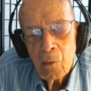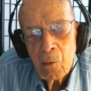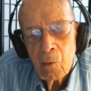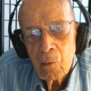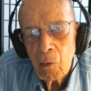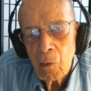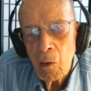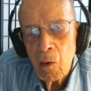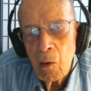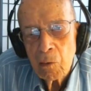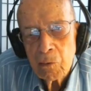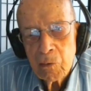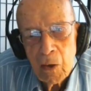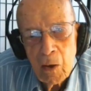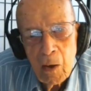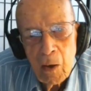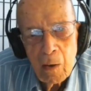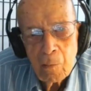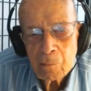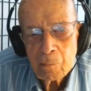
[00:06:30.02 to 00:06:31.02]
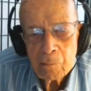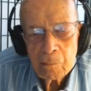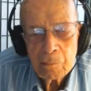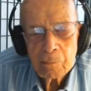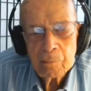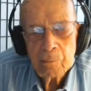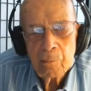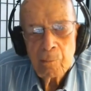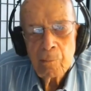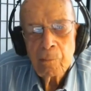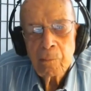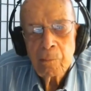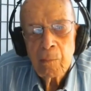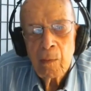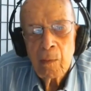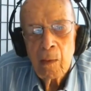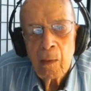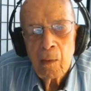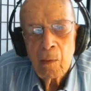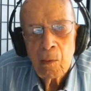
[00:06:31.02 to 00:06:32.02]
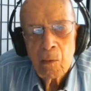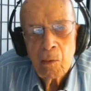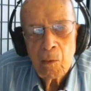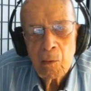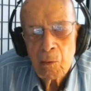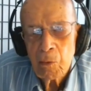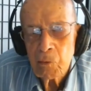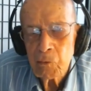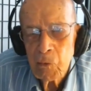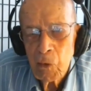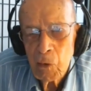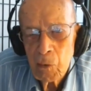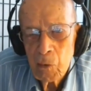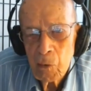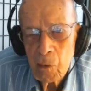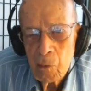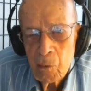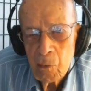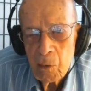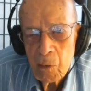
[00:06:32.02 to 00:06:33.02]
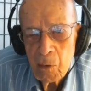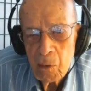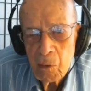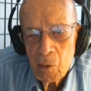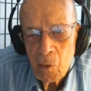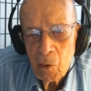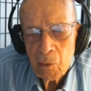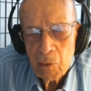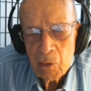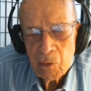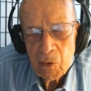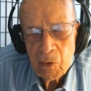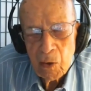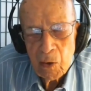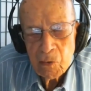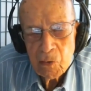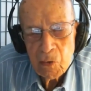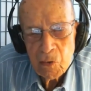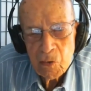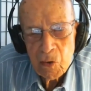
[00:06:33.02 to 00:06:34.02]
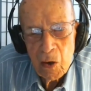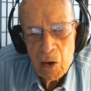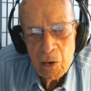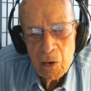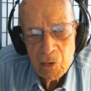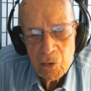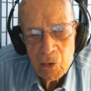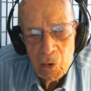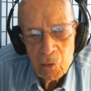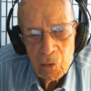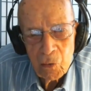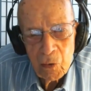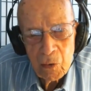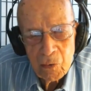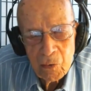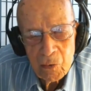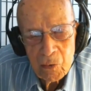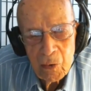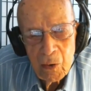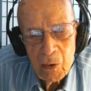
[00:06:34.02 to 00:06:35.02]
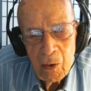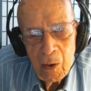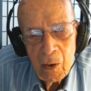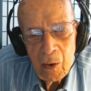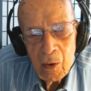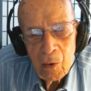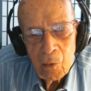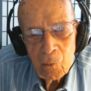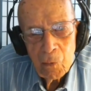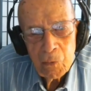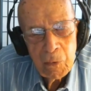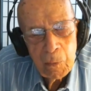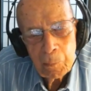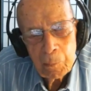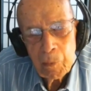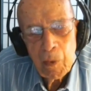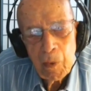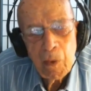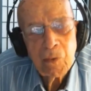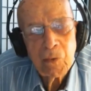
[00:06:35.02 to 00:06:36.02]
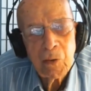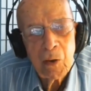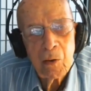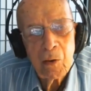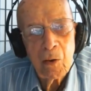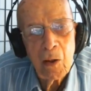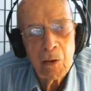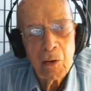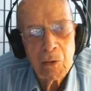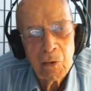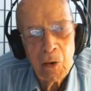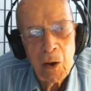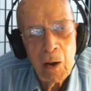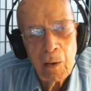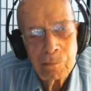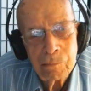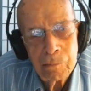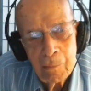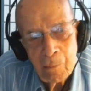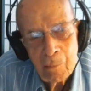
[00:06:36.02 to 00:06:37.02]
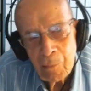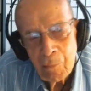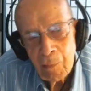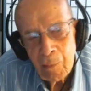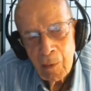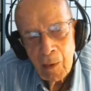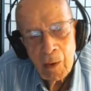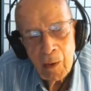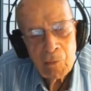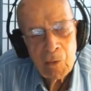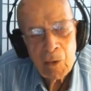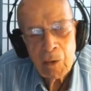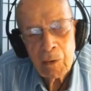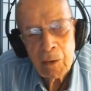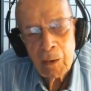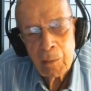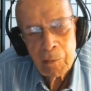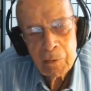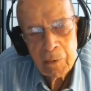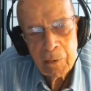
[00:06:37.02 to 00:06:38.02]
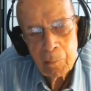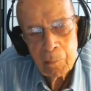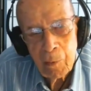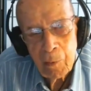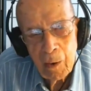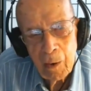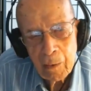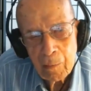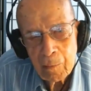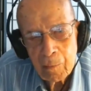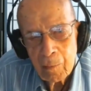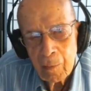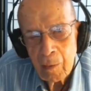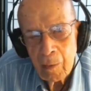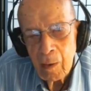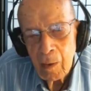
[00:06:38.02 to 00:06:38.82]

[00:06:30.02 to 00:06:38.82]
For a long time. The, the organization chart showed us with the president on top and the club at the bottom.